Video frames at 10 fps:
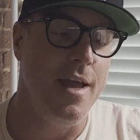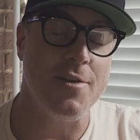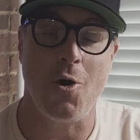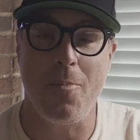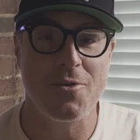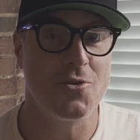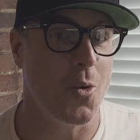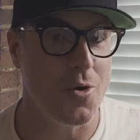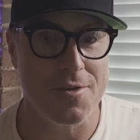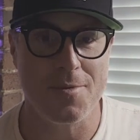it's open
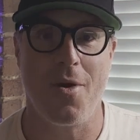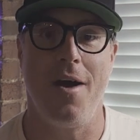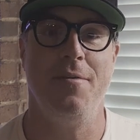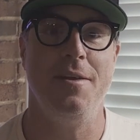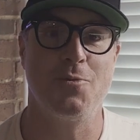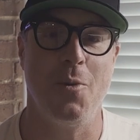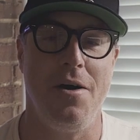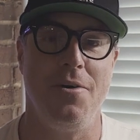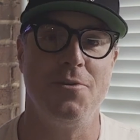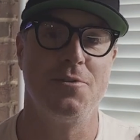source, Proffie as
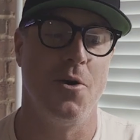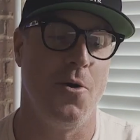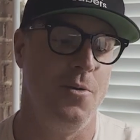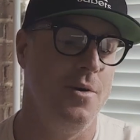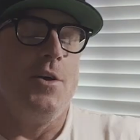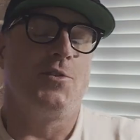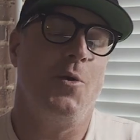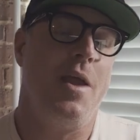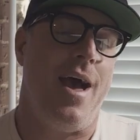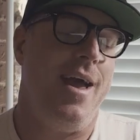well. So, so
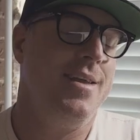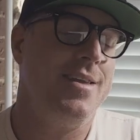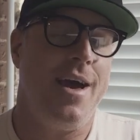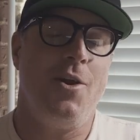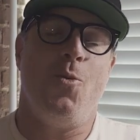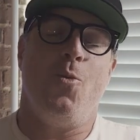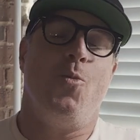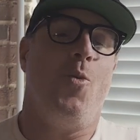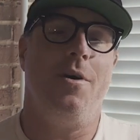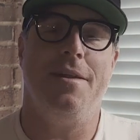yeah, it, I
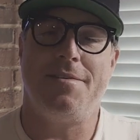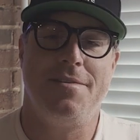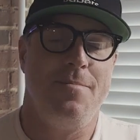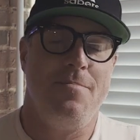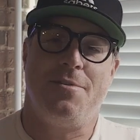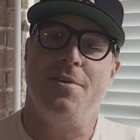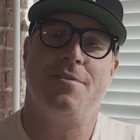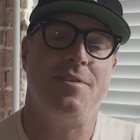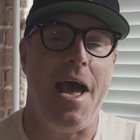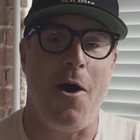don't want it to
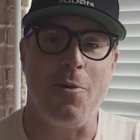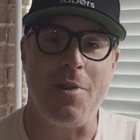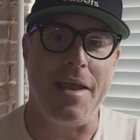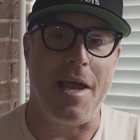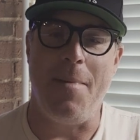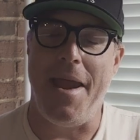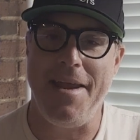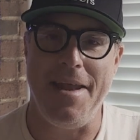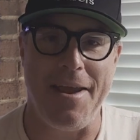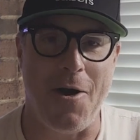sound like I'm
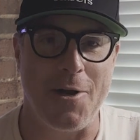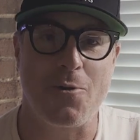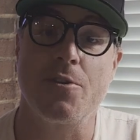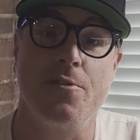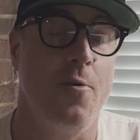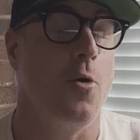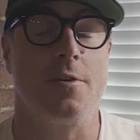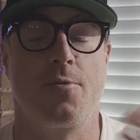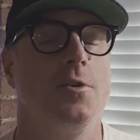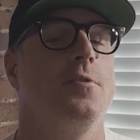hating on Crystal
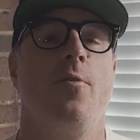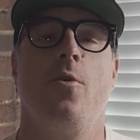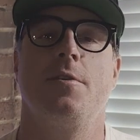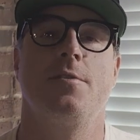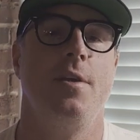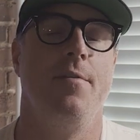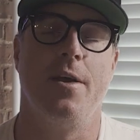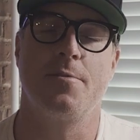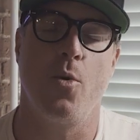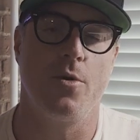Focus. Crystal Focus
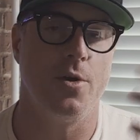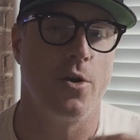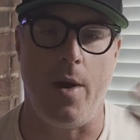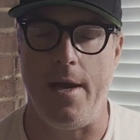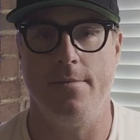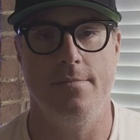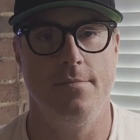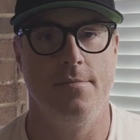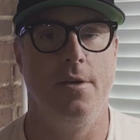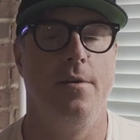CFX boards are great.
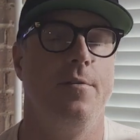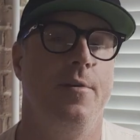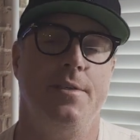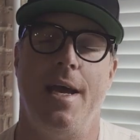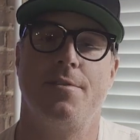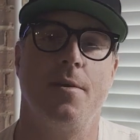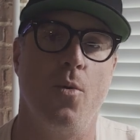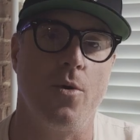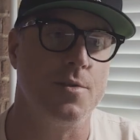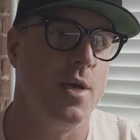They're, they're fantastic
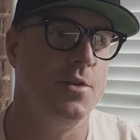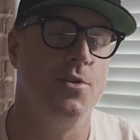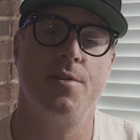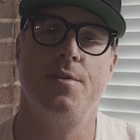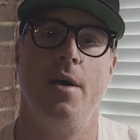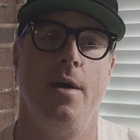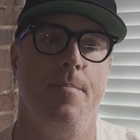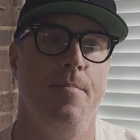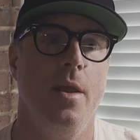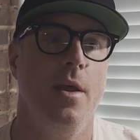boards. I just,
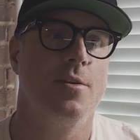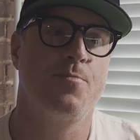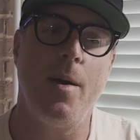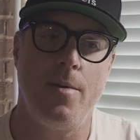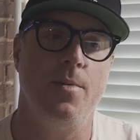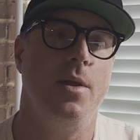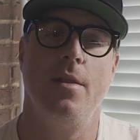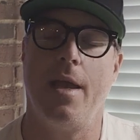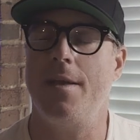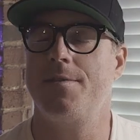um, it's
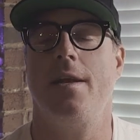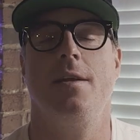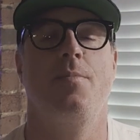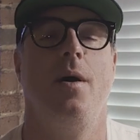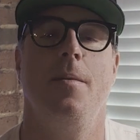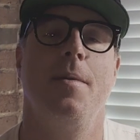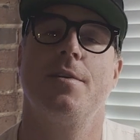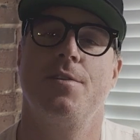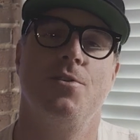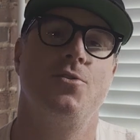probably, like I said, it's probably
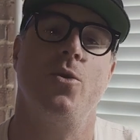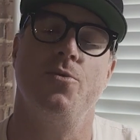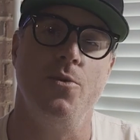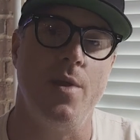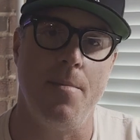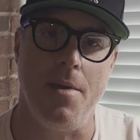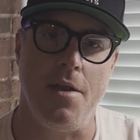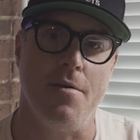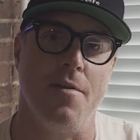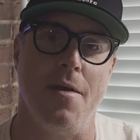because I just don't do that
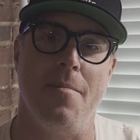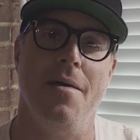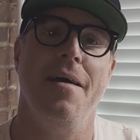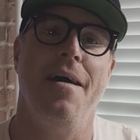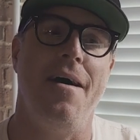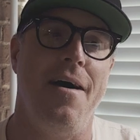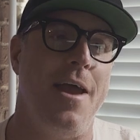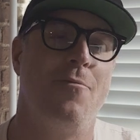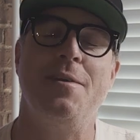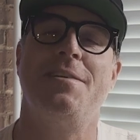many of them. Uh,
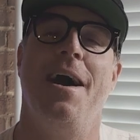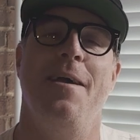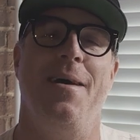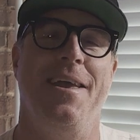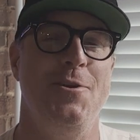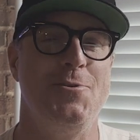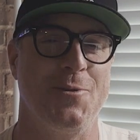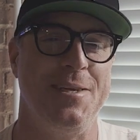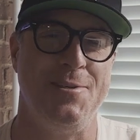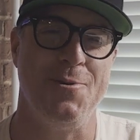every time I
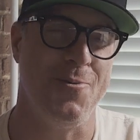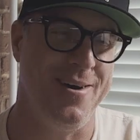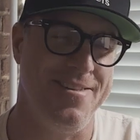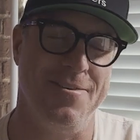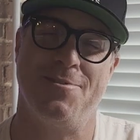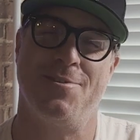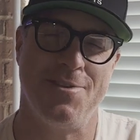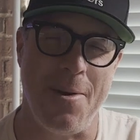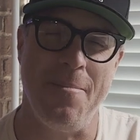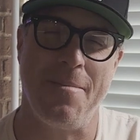usually do one, there's
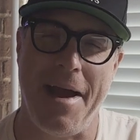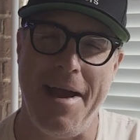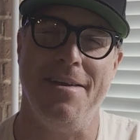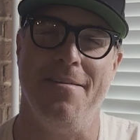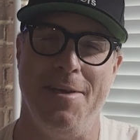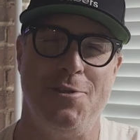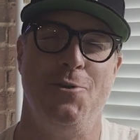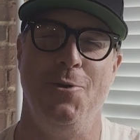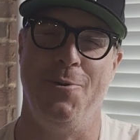some kind of issue.